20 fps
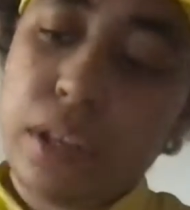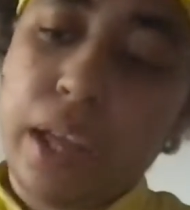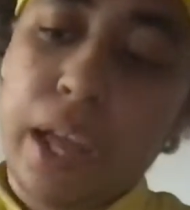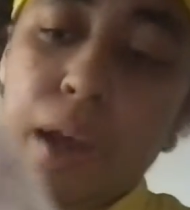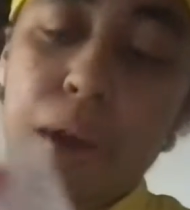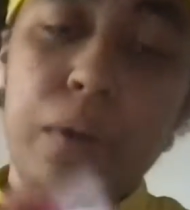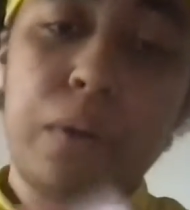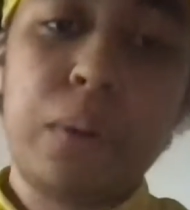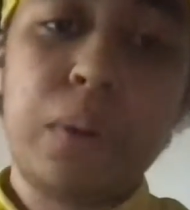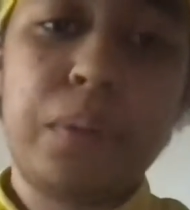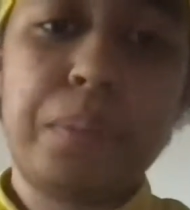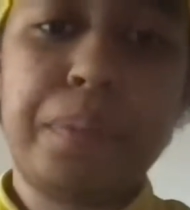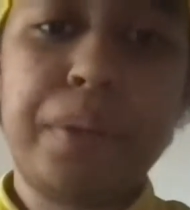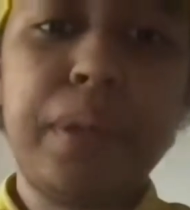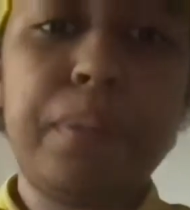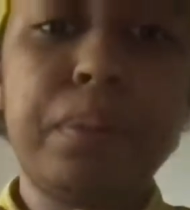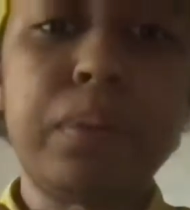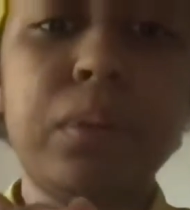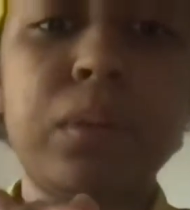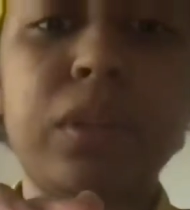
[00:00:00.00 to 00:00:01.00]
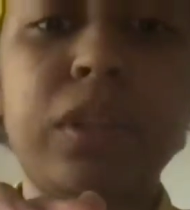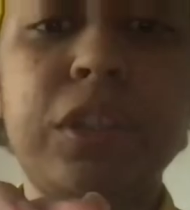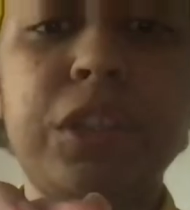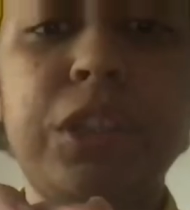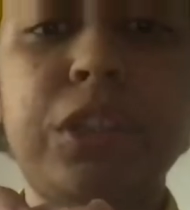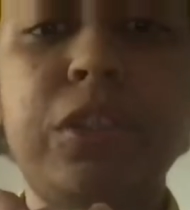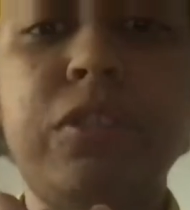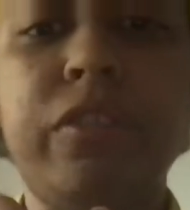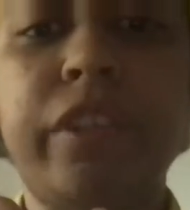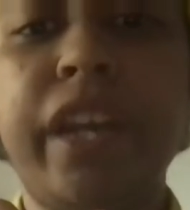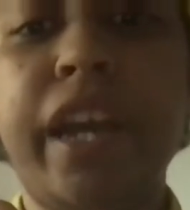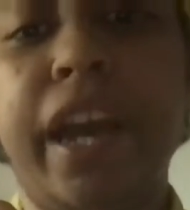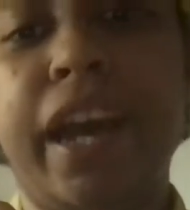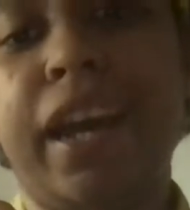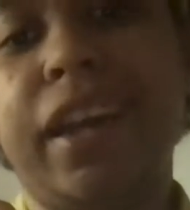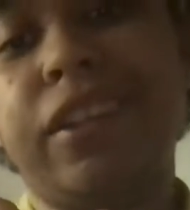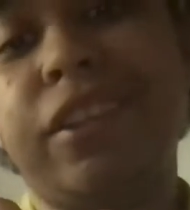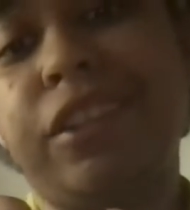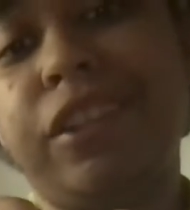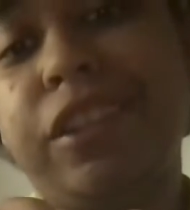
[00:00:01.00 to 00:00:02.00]
how people should
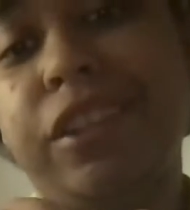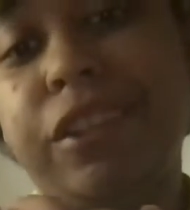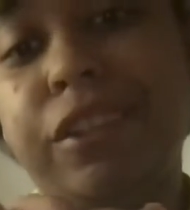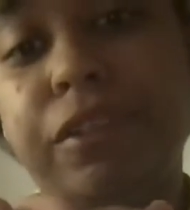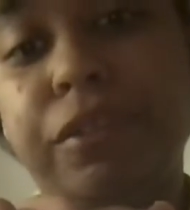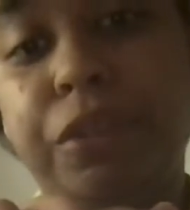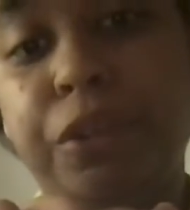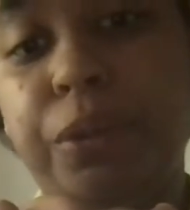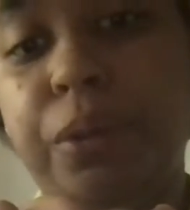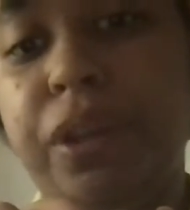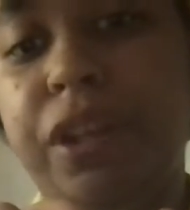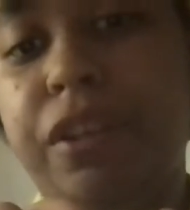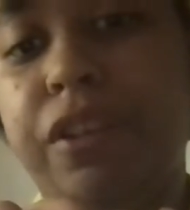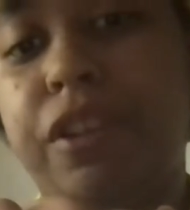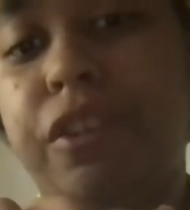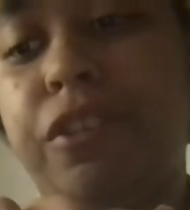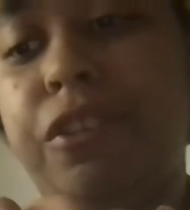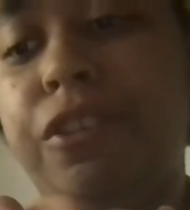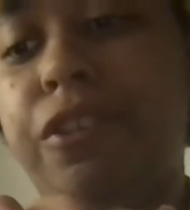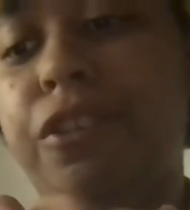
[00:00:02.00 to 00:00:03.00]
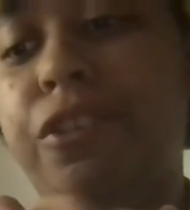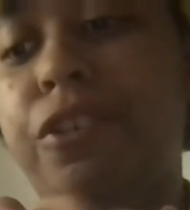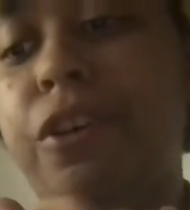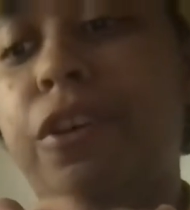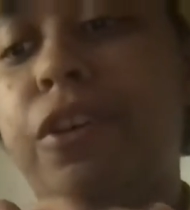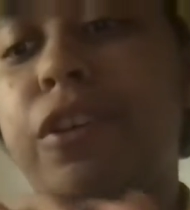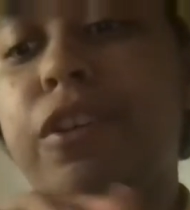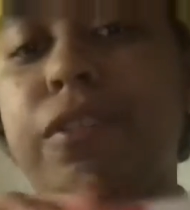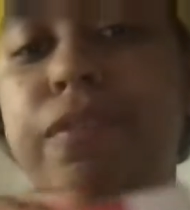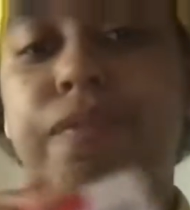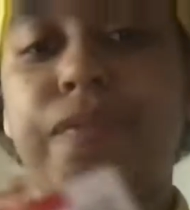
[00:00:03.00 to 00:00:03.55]
react to an assistance dog.